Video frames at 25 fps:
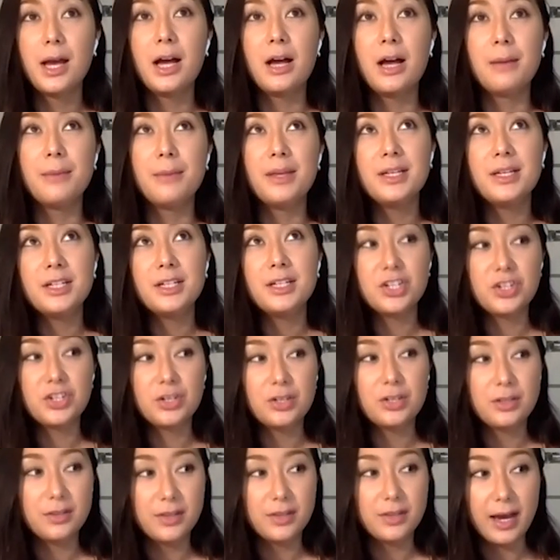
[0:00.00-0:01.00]
In
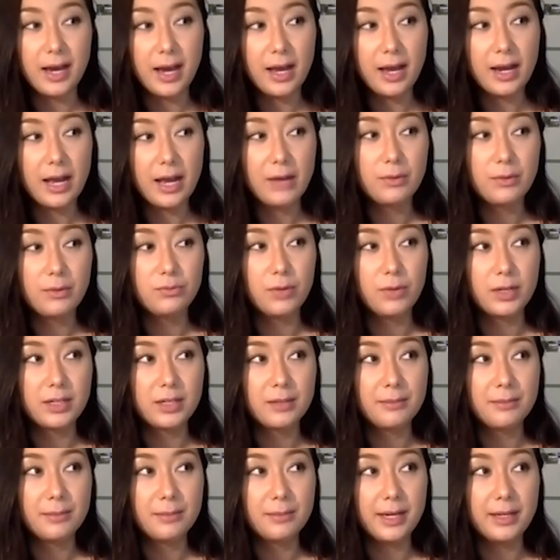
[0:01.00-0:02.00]
addition to that, I would
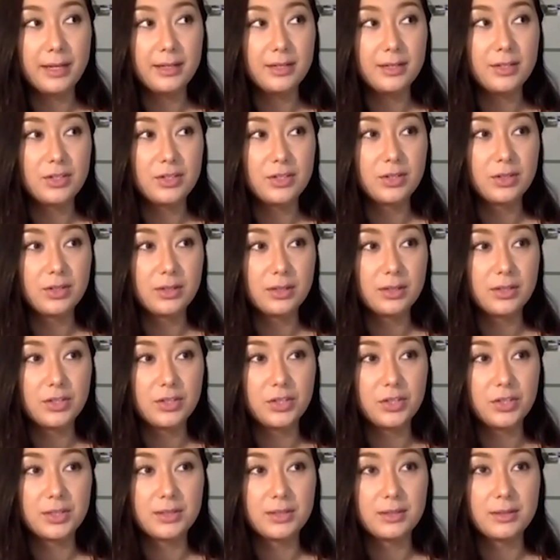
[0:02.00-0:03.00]
recommend
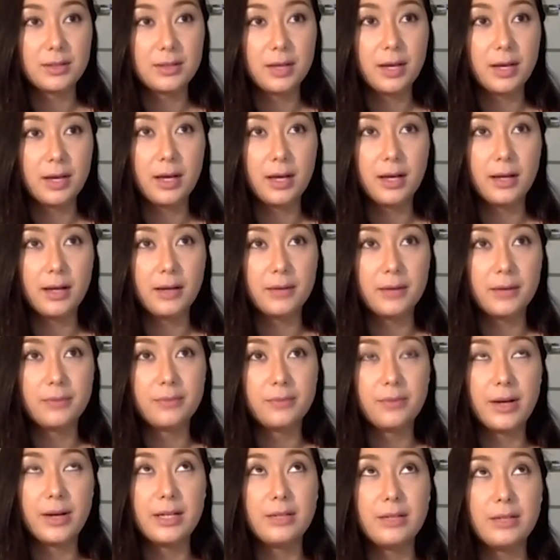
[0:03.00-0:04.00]
just
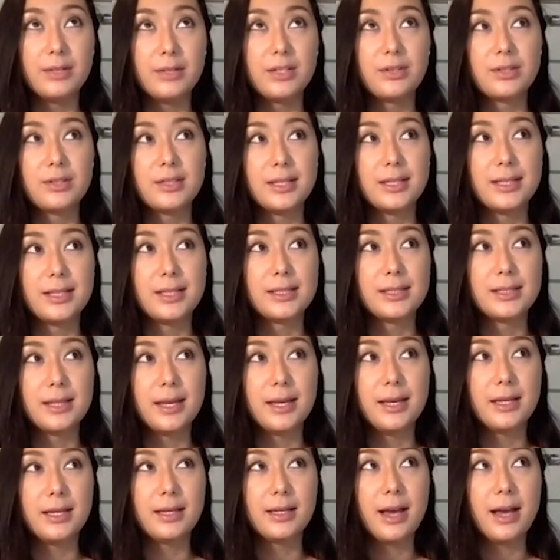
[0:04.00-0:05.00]
finding resources.
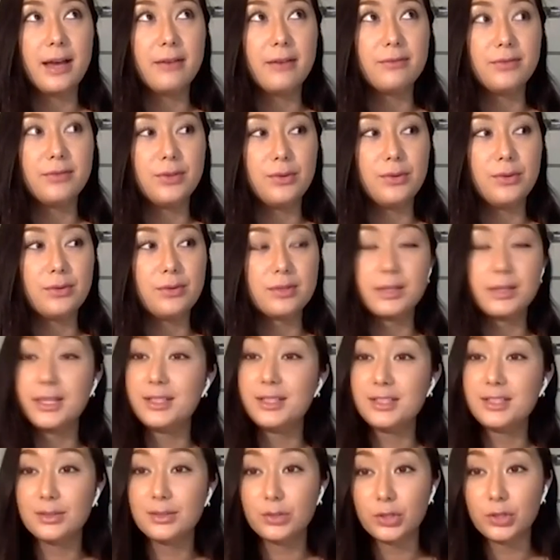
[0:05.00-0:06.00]
Like I've used
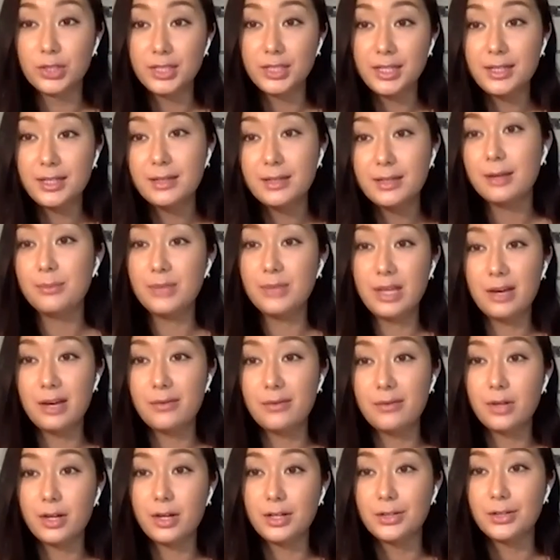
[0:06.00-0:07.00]
LinkedIn Learning. They
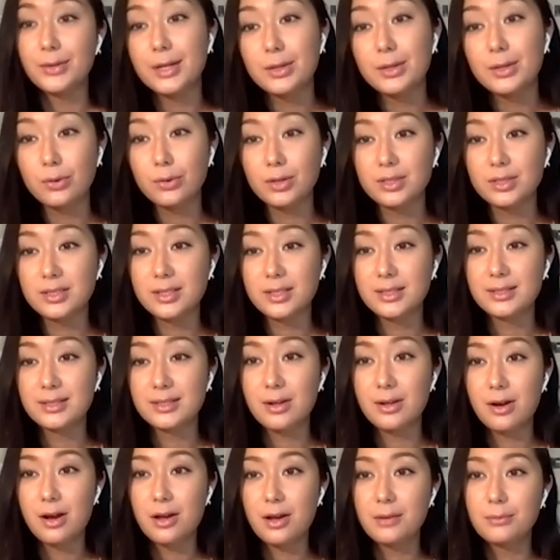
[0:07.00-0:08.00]
have a lot of great courses
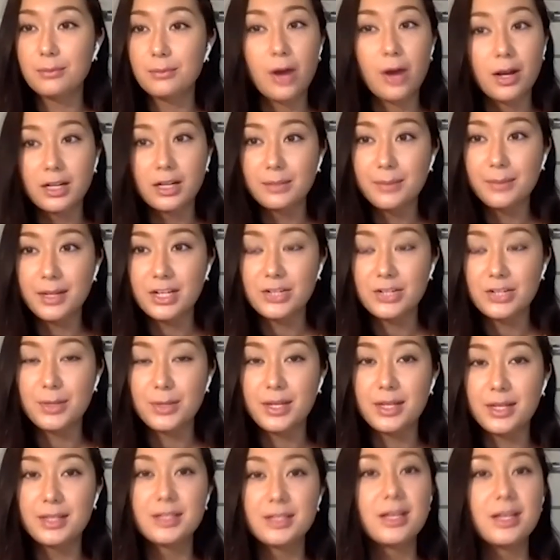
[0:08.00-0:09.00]
on product
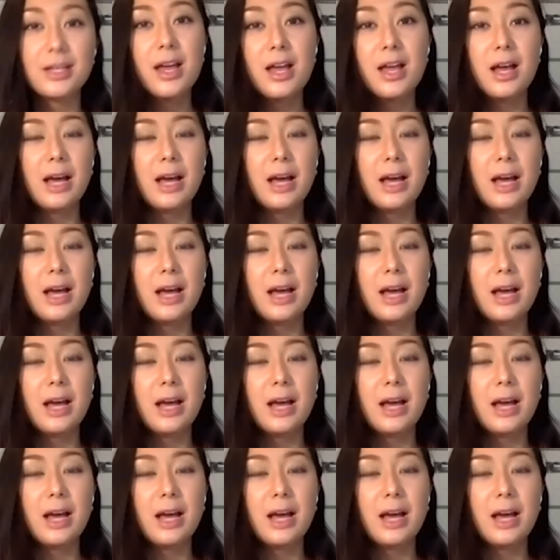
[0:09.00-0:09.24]
management.